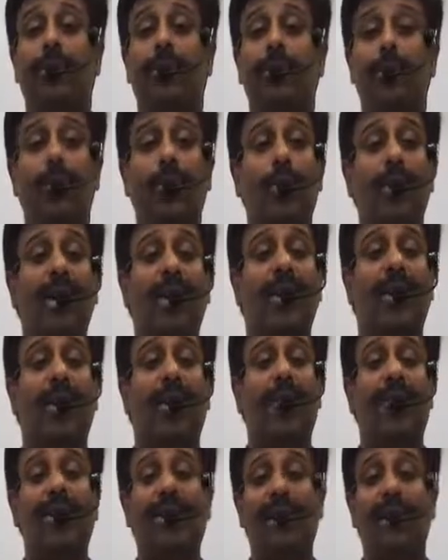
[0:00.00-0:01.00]
So
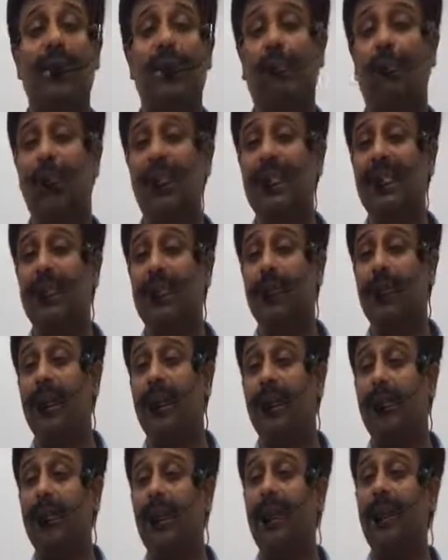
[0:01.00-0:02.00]
instead of 7 point
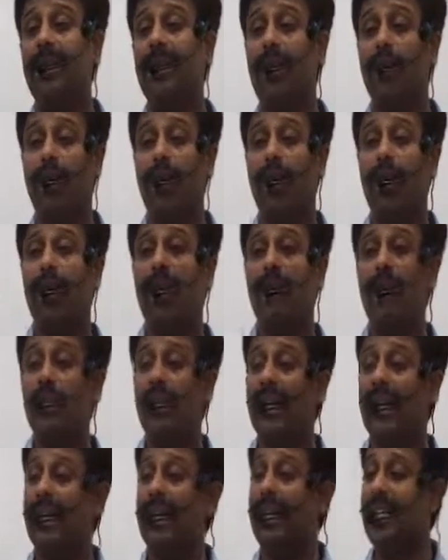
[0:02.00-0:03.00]
something, we rounded off
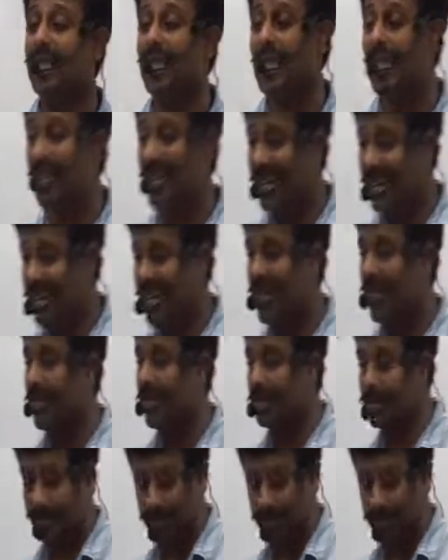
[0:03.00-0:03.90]
to the integer 8.